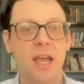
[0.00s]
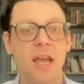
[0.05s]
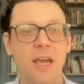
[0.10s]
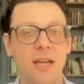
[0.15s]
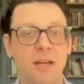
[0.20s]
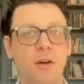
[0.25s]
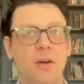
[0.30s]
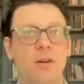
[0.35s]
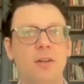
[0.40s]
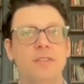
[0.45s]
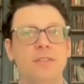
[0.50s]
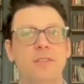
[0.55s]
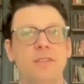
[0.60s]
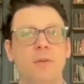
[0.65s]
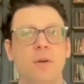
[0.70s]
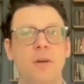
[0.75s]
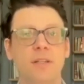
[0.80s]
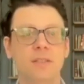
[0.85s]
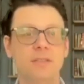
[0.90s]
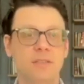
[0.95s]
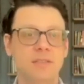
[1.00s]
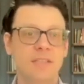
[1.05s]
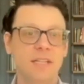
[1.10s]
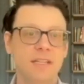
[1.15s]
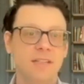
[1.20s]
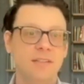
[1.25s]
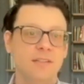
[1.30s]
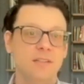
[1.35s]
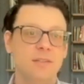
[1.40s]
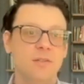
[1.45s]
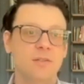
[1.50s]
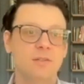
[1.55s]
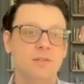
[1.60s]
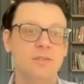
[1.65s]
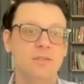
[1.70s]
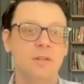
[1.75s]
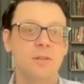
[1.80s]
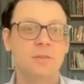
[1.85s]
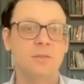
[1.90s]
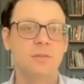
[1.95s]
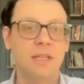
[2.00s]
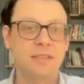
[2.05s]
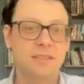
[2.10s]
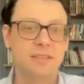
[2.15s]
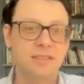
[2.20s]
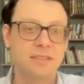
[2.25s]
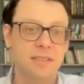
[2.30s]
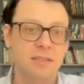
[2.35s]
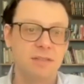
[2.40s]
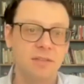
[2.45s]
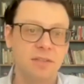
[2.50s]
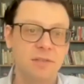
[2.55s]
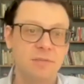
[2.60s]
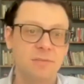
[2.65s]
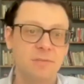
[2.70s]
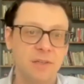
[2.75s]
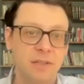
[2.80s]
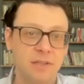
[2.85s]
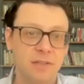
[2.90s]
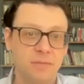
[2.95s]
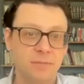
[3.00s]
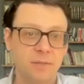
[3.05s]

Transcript: and also understands that those don't necessarily fit